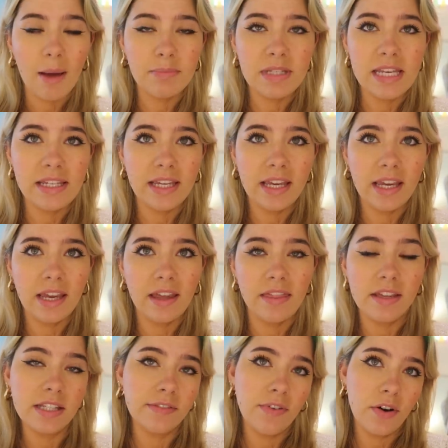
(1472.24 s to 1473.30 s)
I'm taking
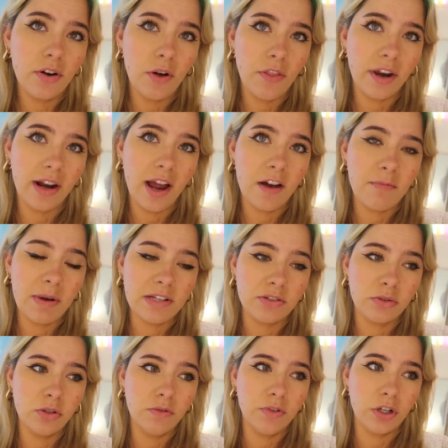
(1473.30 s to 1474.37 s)
this photo and then I have my
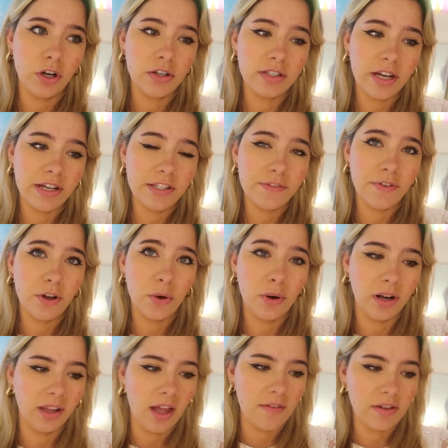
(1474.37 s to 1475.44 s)
School of Neuroscience photo
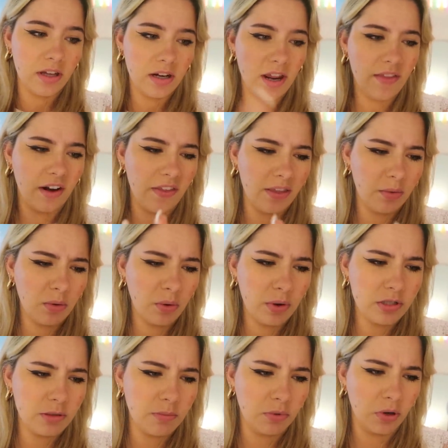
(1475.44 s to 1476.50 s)
at eleven, and then I think we're
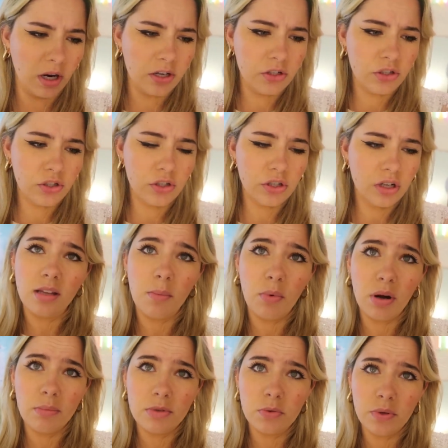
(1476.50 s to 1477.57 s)
going to brunch
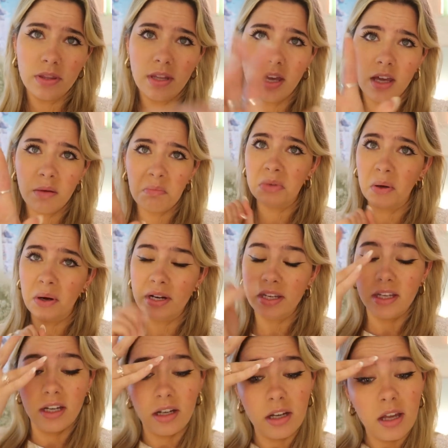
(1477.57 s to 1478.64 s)
somewhere in between that, no
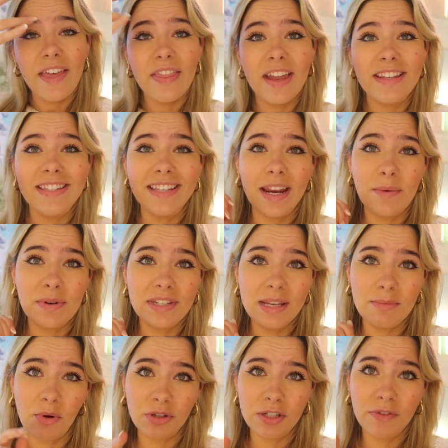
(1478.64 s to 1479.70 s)
idea. And then today we're
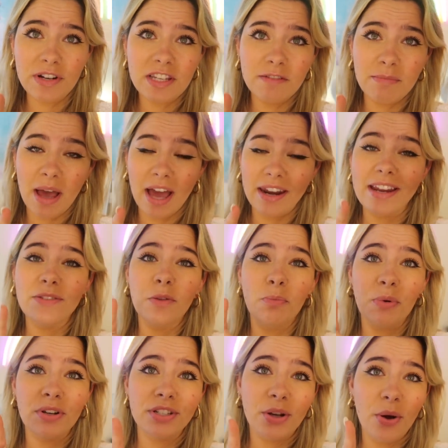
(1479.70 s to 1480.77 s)
seeing Multiverse of Madness for
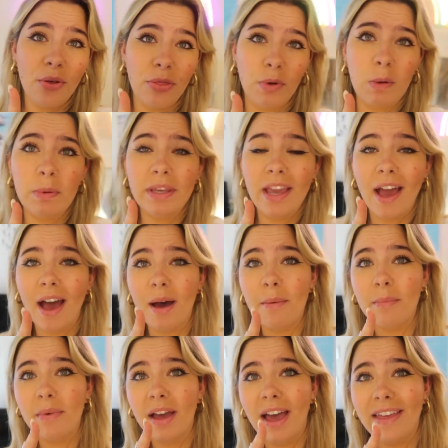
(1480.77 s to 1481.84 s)
Briscoe at three P
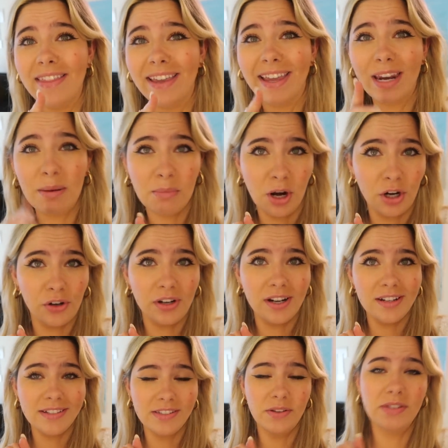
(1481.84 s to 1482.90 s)
M and then getting margaritas.